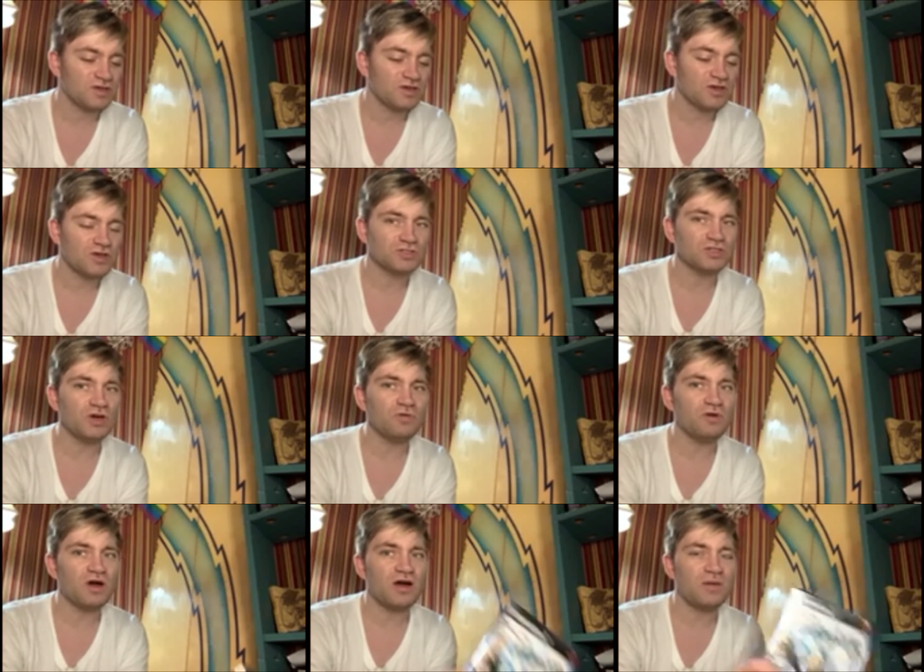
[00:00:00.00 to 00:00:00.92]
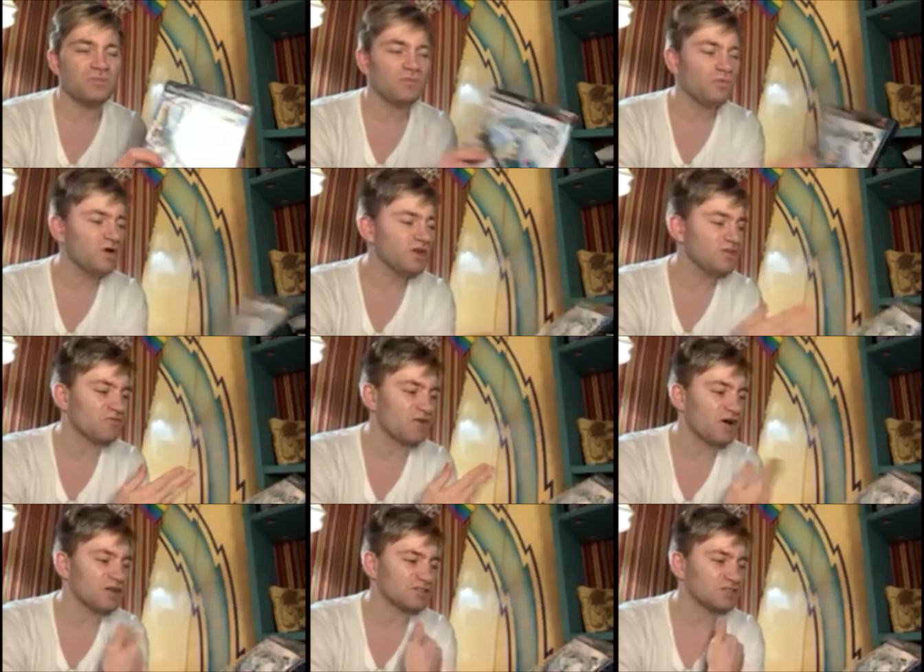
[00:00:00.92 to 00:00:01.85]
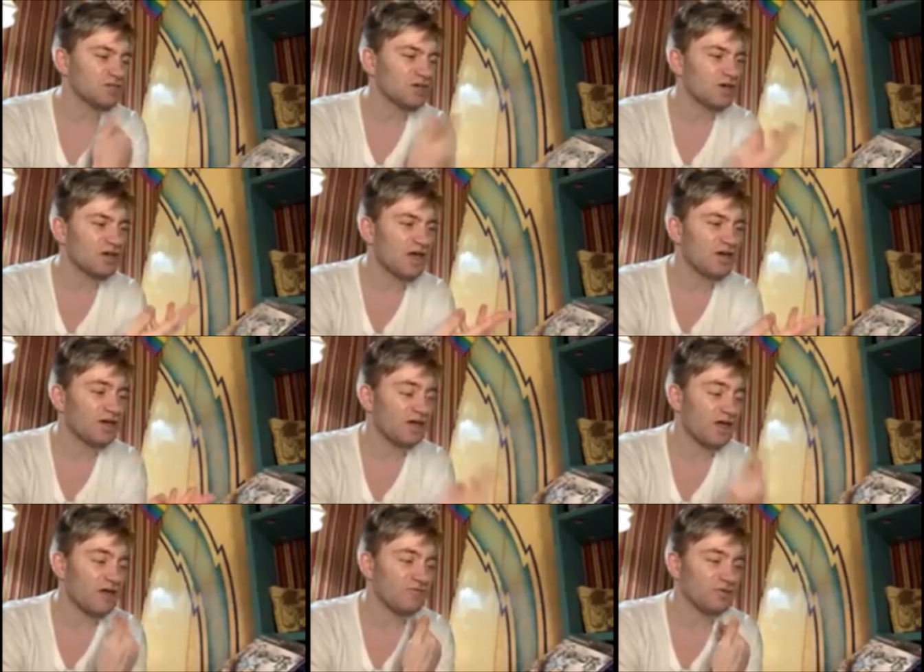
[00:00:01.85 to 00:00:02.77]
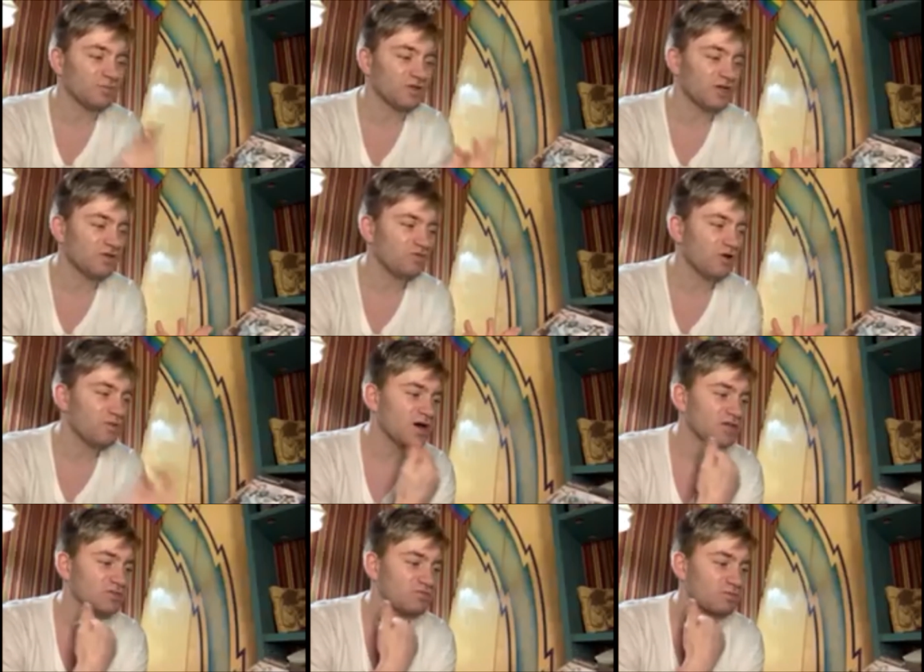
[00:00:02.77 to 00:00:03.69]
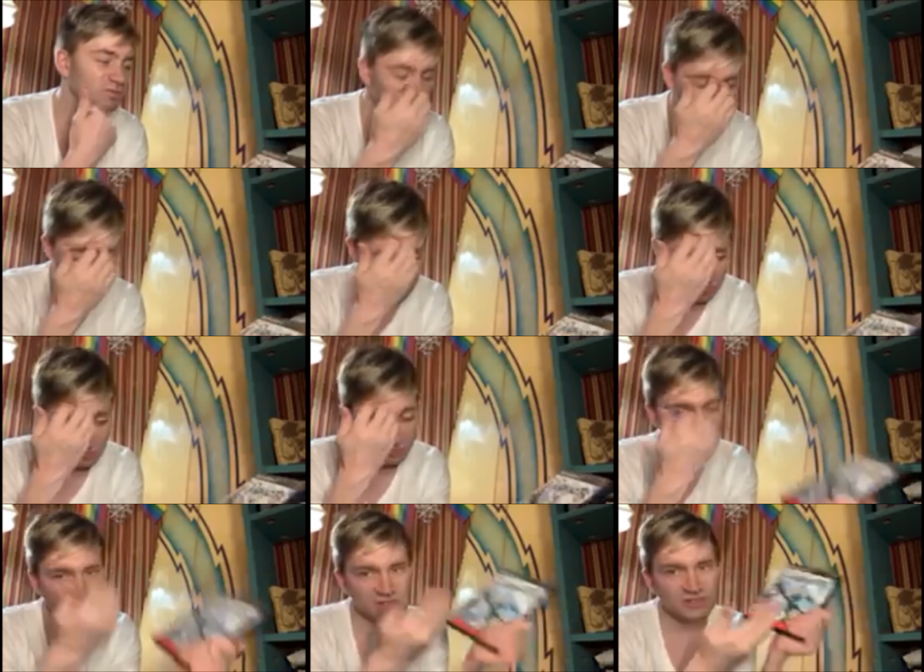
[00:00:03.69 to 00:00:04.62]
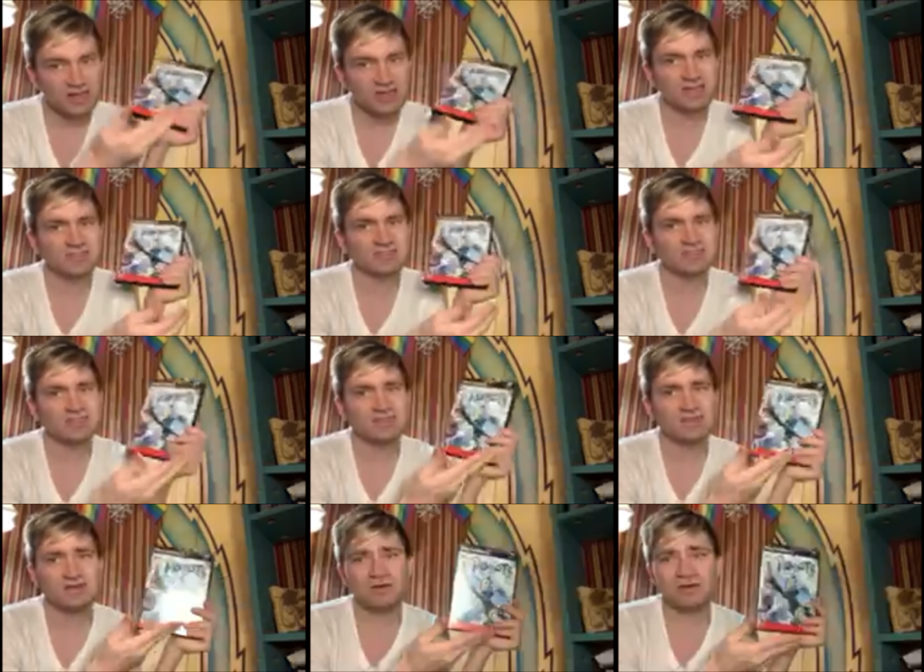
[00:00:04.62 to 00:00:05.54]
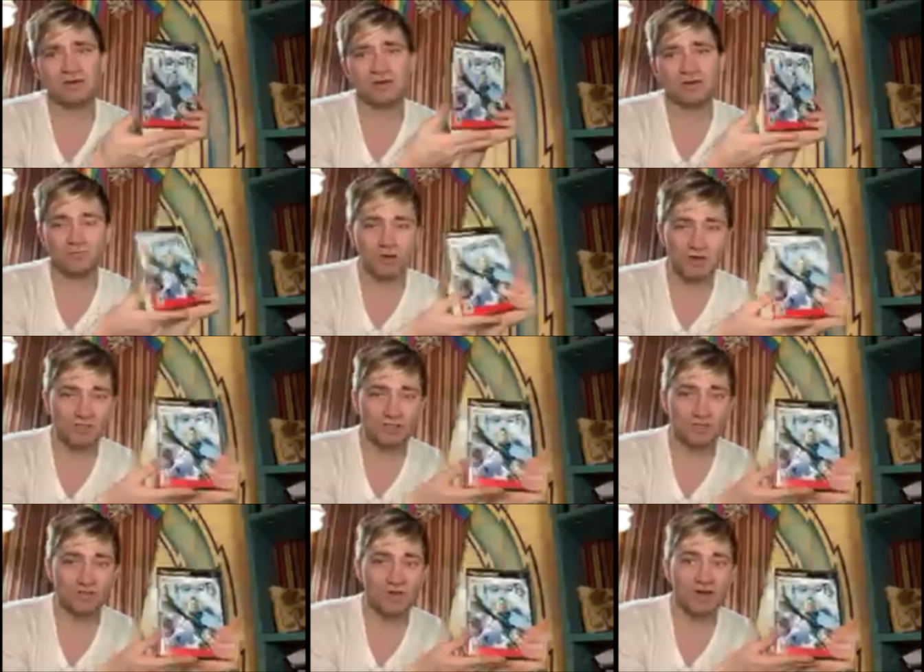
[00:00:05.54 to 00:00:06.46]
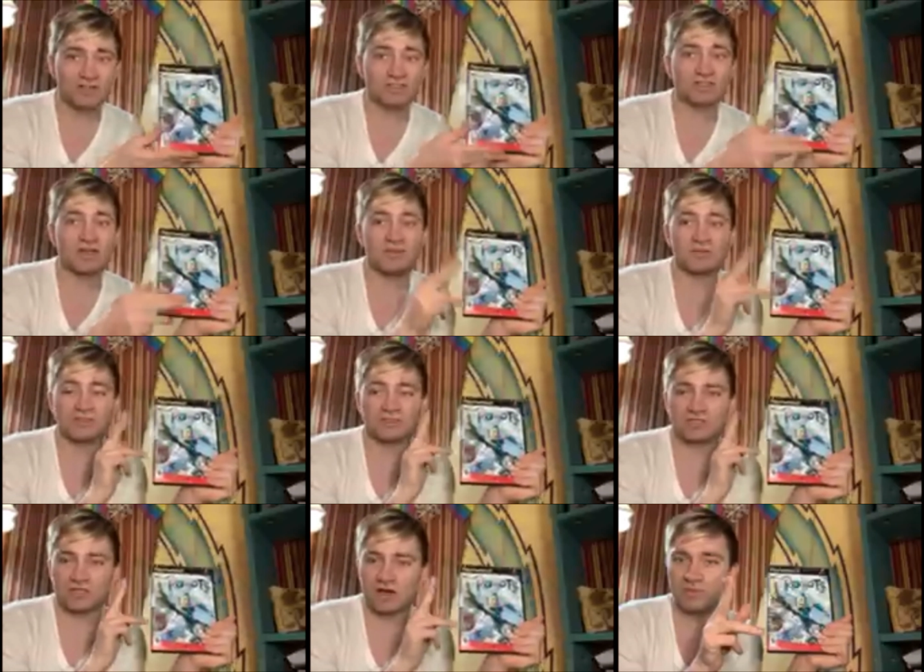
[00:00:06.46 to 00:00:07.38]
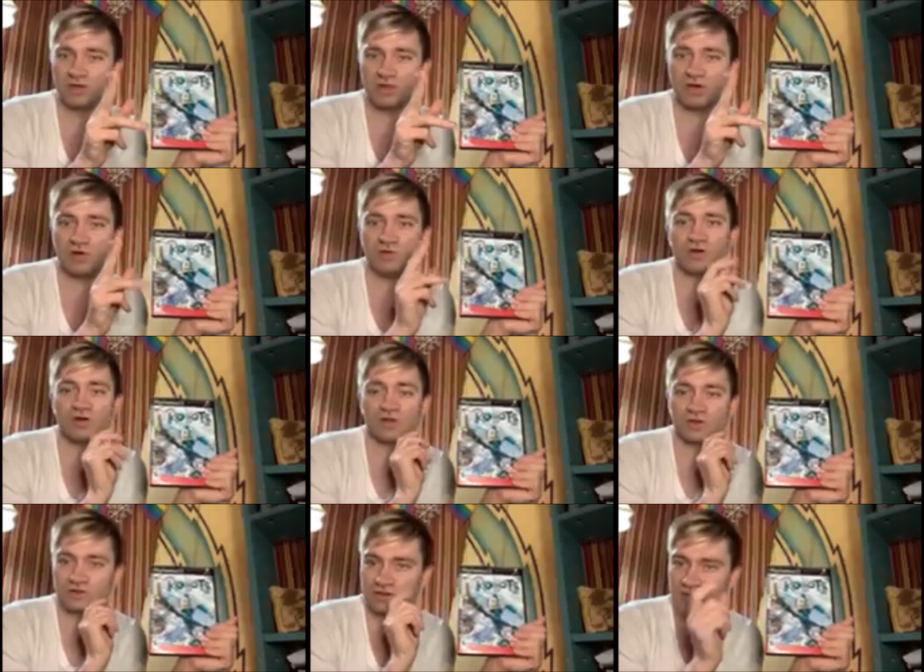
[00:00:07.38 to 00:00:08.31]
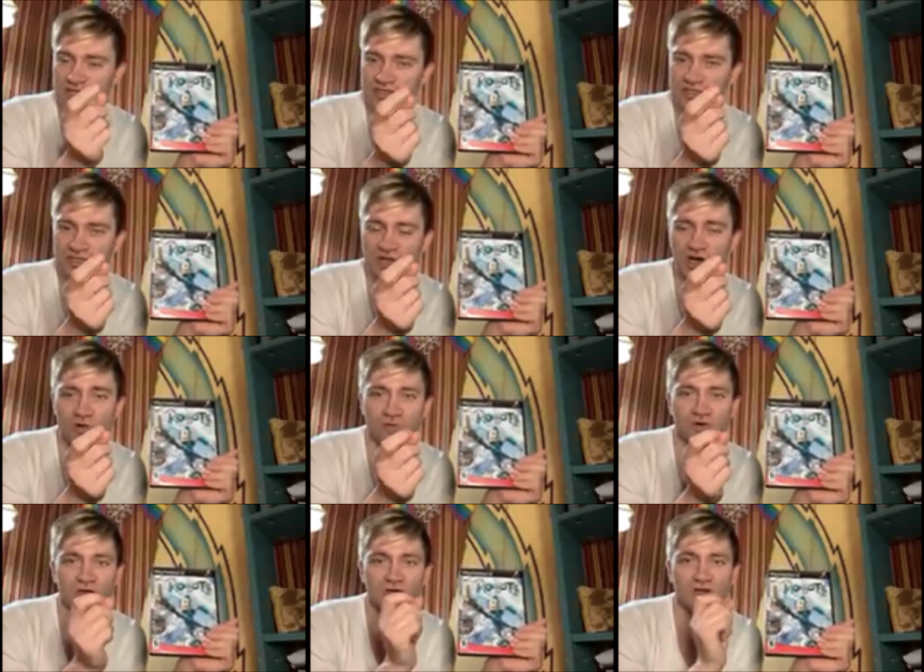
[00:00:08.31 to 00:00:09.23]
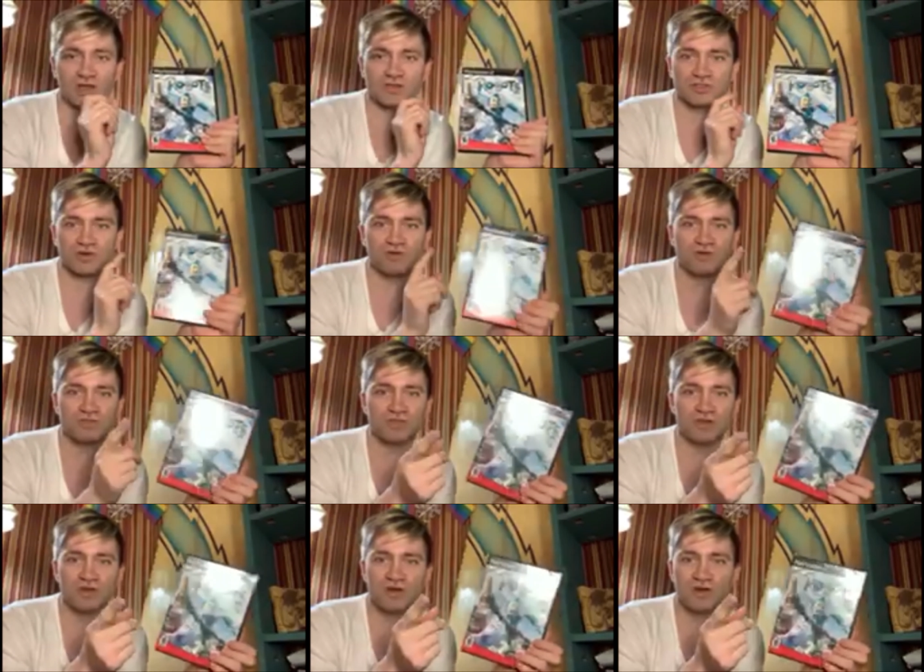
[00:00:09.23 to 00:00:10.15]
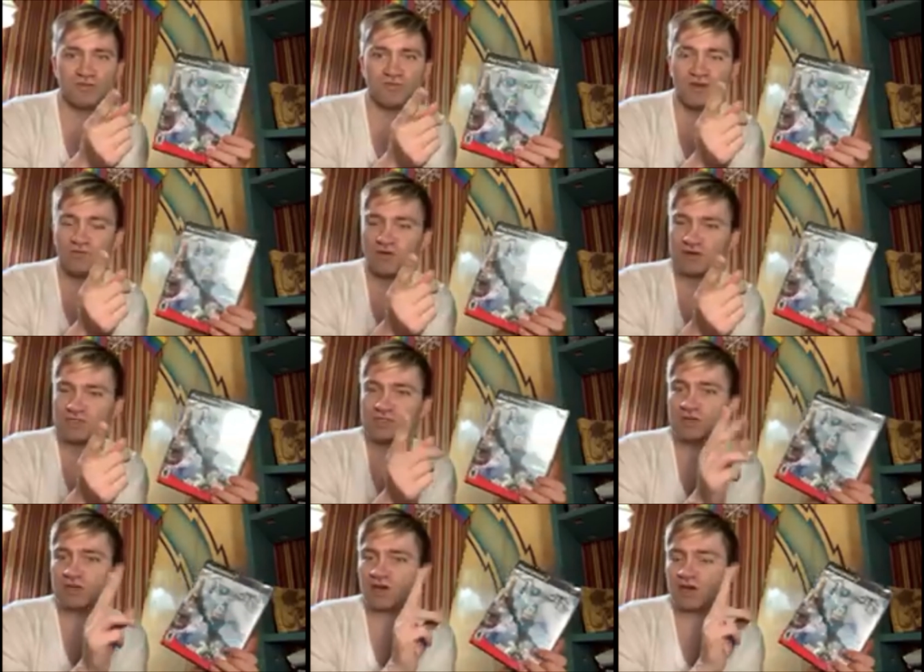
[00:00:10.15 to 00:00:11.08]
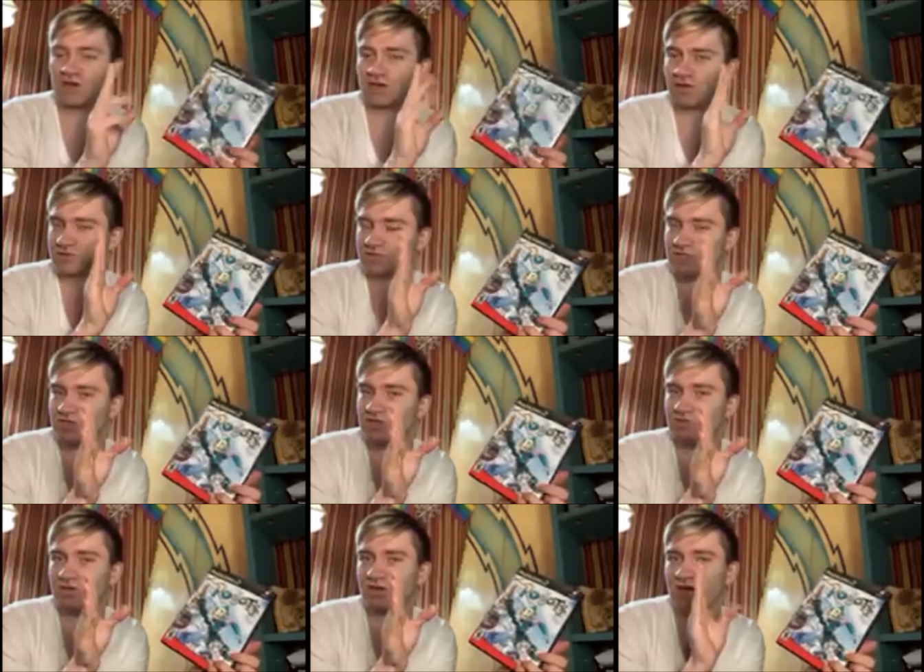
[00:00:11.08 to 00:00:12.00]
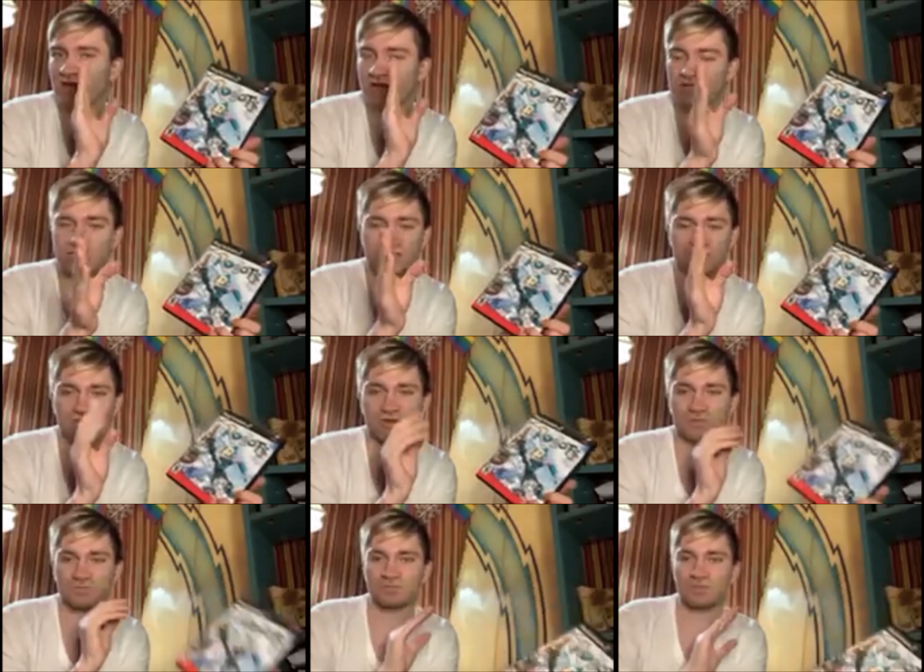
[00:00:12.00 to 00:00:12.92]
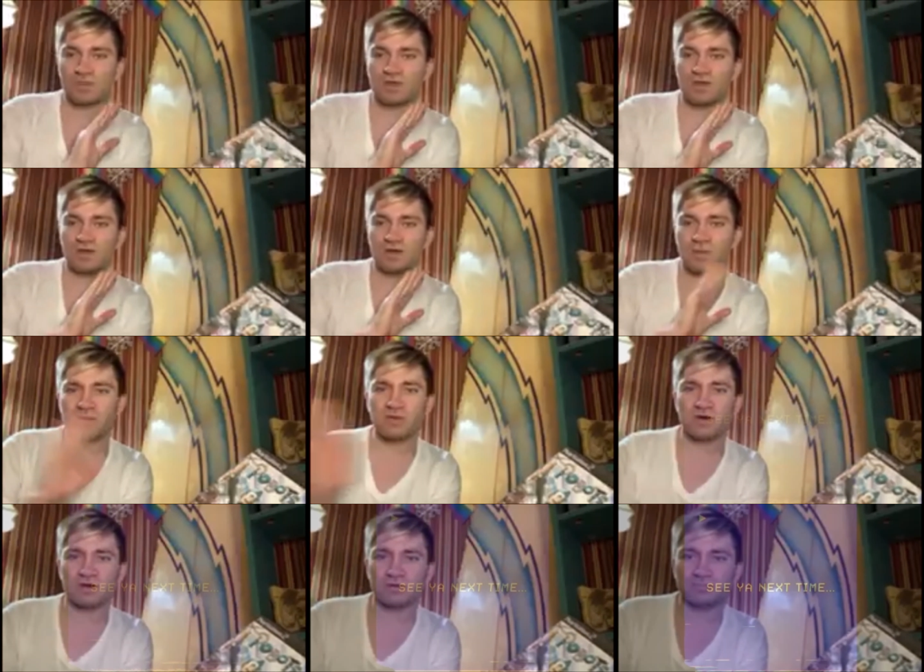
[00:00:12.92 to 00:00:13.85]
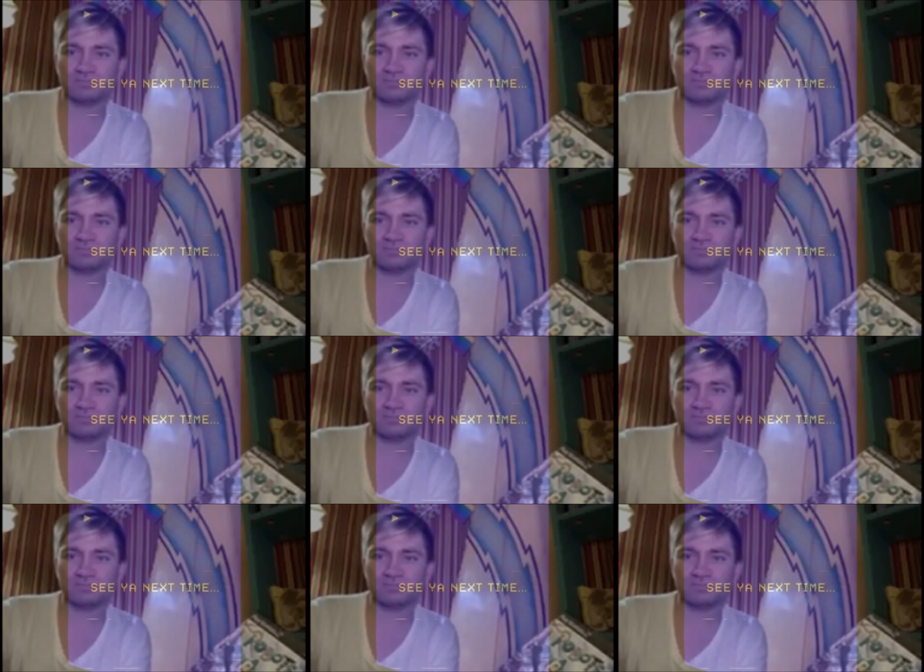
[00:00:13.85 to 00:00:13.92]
So, what are your thoughts? Have you played robots for PS2? Do you like it? Put your thoughts and comments down below. Let us know. And as always, thank you for watching, and I'll see you in the next video. Bye-bye.